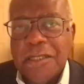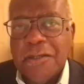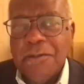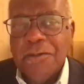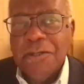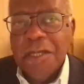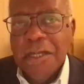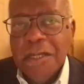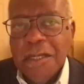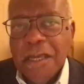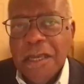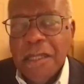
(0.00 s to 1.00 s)
who
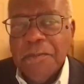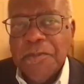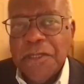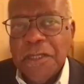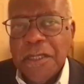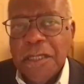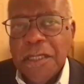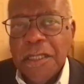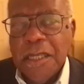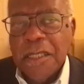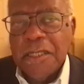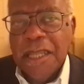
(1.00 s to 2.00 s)
helped in the
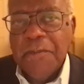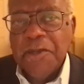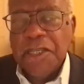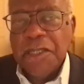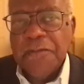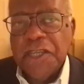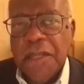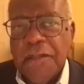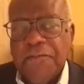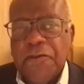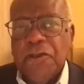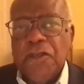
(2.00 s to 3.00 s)
establishing of
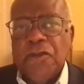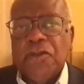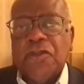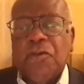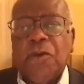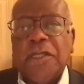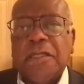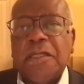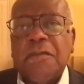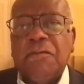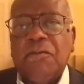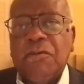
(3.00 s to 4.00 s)
Channel 4 News to what
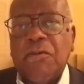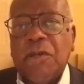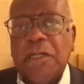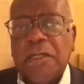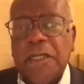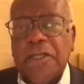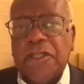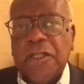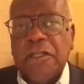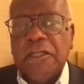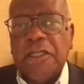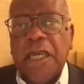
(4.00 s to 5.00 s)
it is
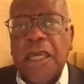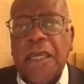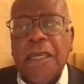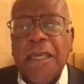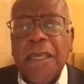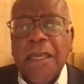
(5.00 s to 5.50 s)
still today.